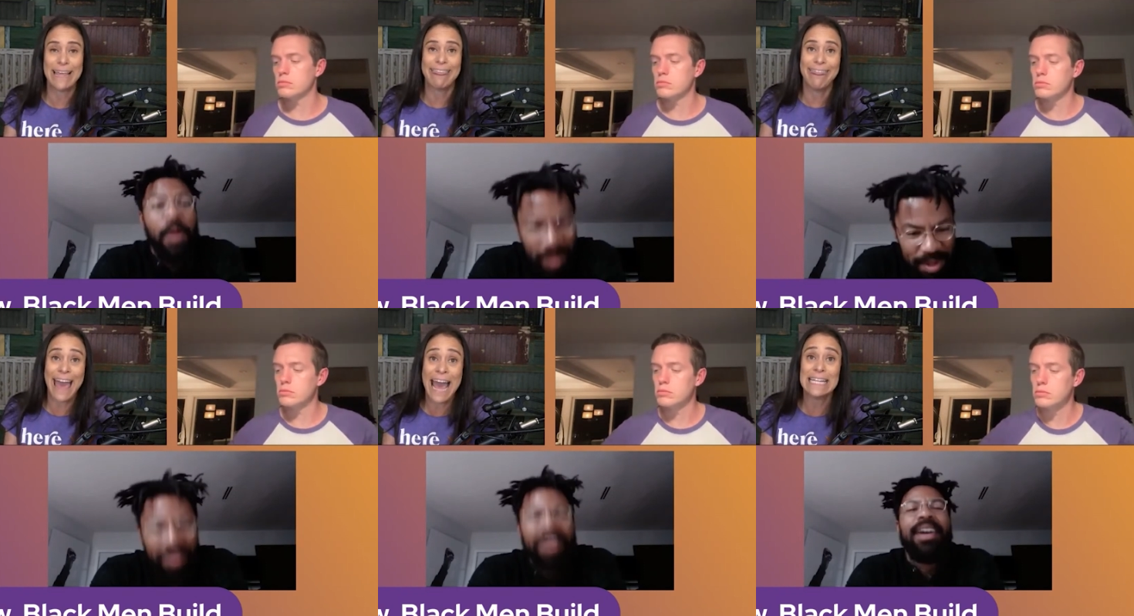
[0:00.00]
Speaker 1: like
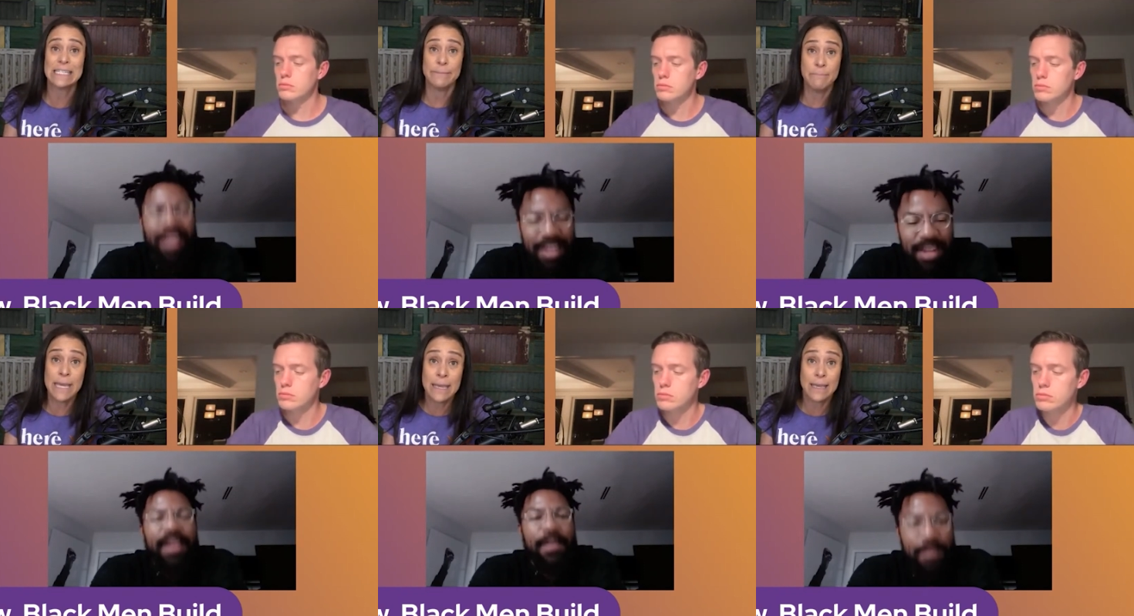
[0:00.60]
that to
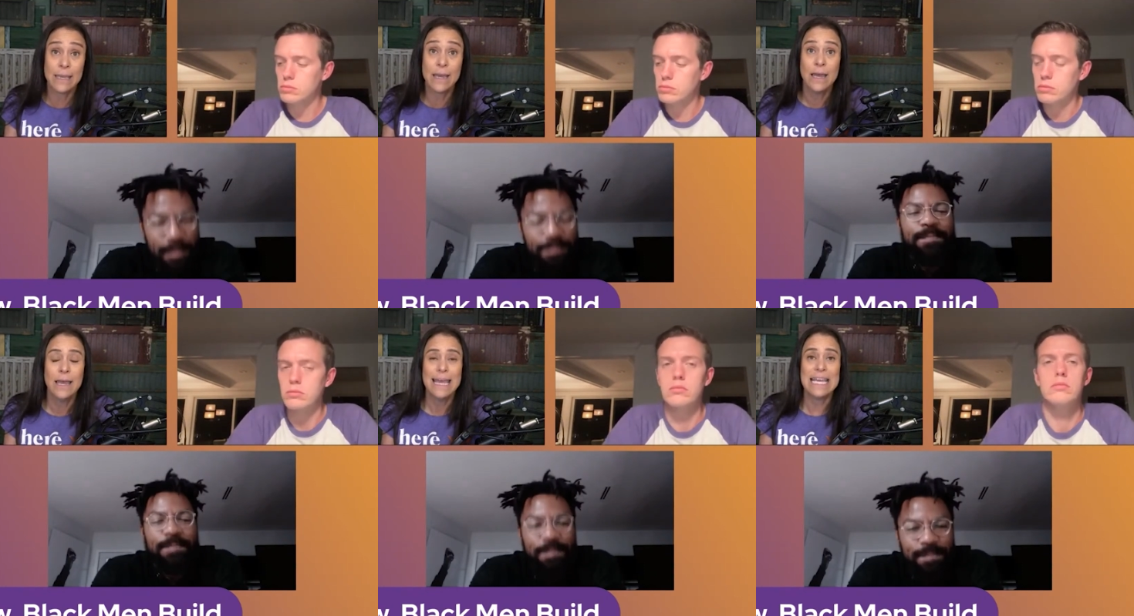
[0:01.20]
me
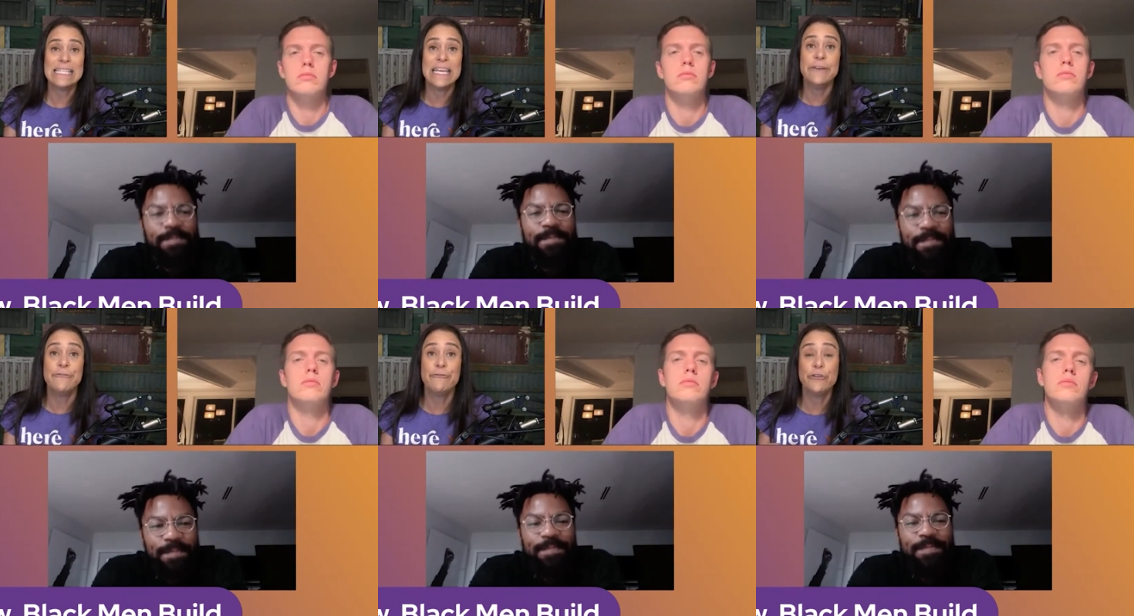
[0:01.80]
mm-hmm. is
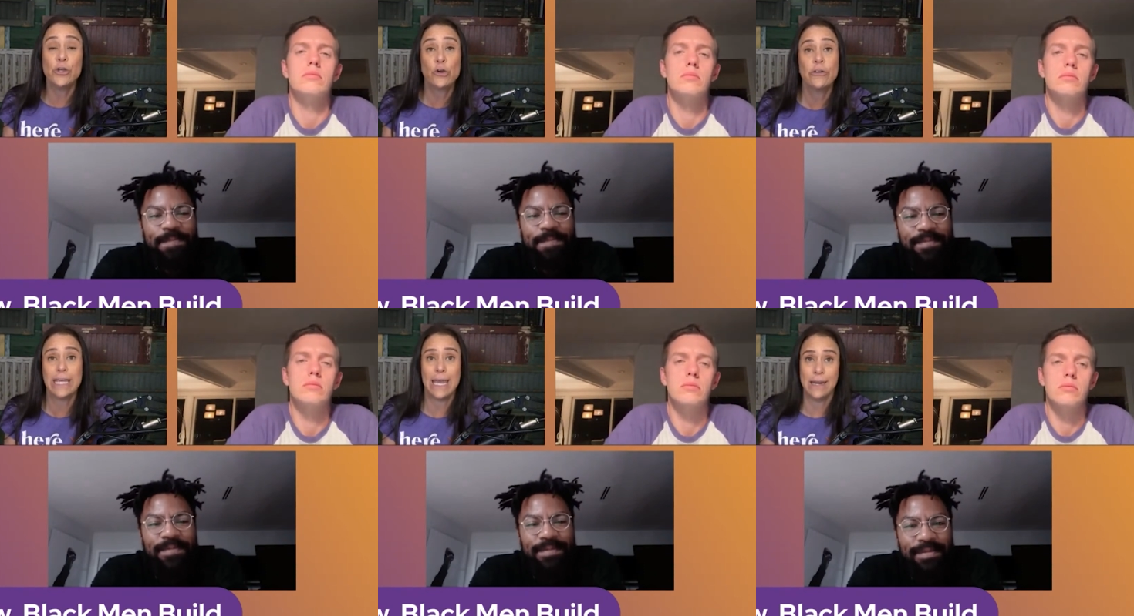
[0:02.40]

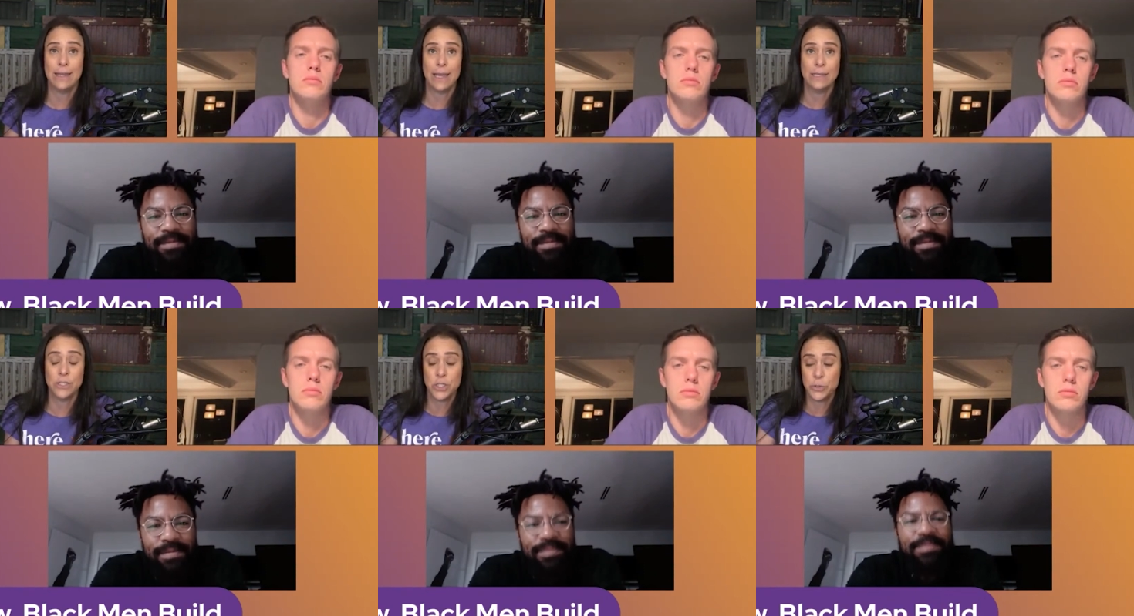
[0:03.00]
infuriating
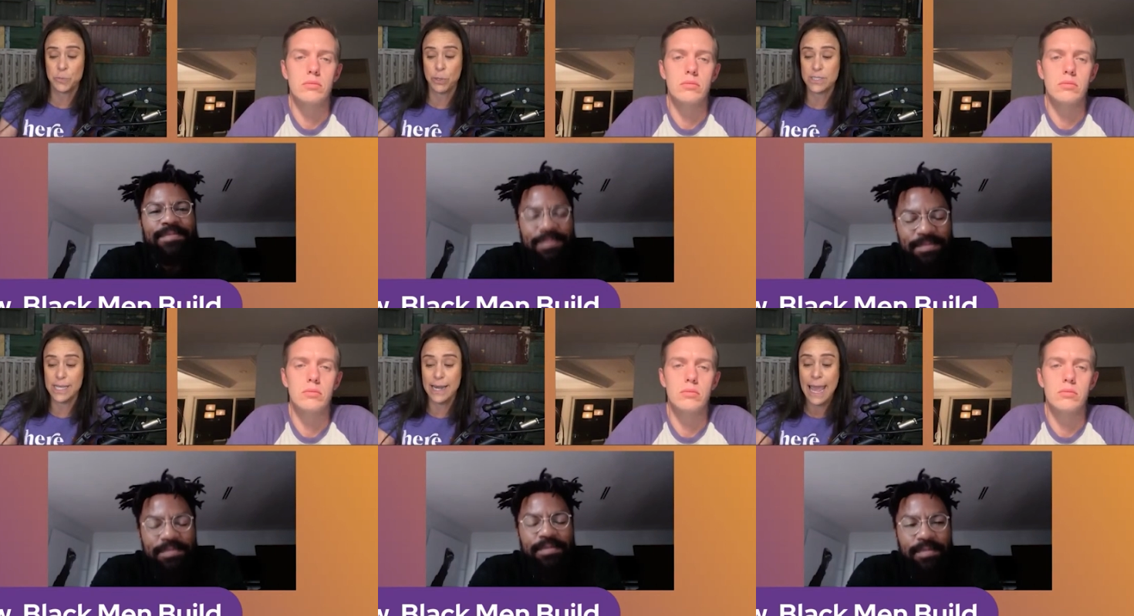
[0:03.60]
as a Jewish mm-hmm.
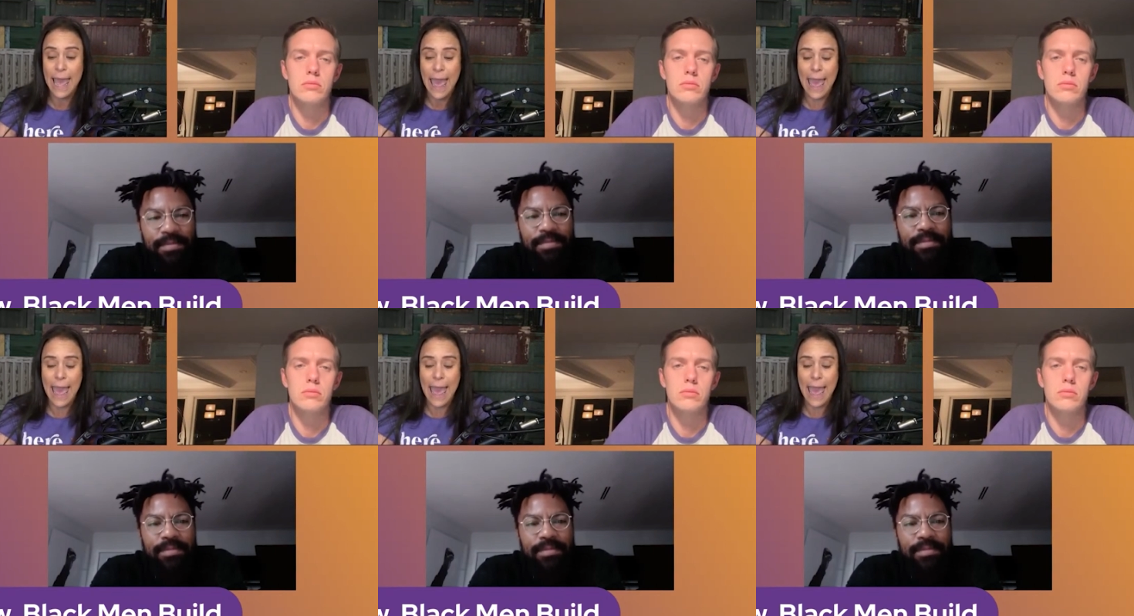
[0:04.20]
person.